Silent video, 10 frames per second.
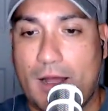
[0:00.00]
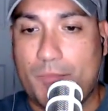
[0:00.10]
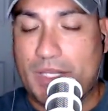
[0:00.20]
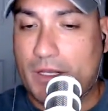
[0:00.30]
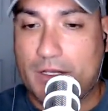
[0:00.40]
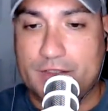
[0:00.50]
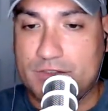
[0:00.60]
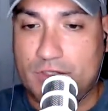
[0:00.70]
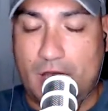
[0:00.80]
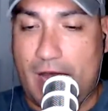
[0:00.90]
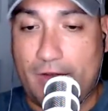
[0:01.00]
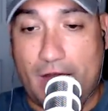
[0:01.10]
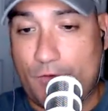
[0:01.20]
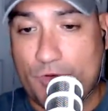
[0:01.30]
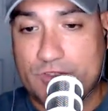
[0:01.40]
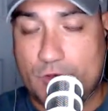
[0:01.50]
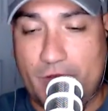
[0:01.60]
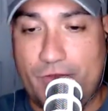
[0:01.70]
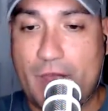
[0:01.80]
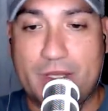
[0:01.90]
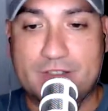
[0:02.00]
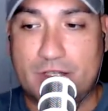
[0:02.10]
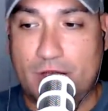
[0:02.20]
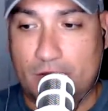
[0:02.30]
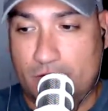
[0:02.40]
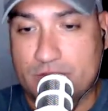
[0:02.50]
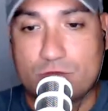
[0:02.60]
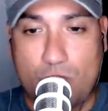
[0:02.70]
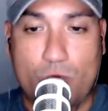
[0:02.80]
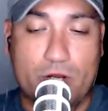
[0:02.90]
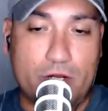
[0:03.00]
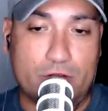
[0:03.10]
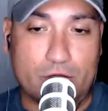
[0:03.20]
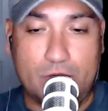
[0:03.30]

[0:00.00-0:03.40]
Because I've always told my family, I said, this is what we're going to do.